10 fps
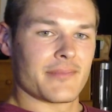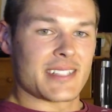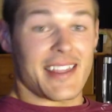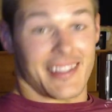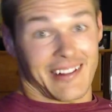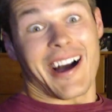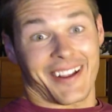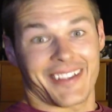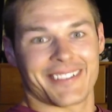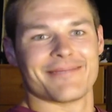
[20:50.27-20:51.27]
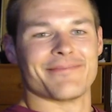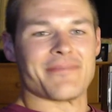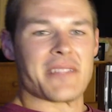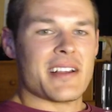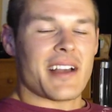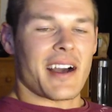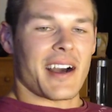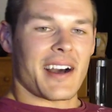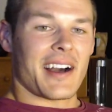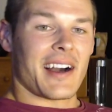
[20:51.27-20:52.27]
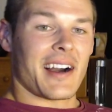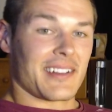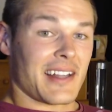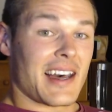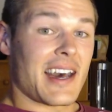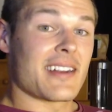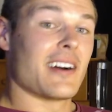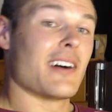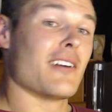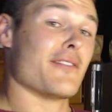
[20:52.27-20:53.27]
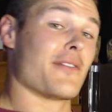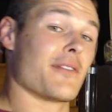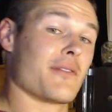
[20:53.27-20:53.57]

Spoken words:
Deathlock. A lot of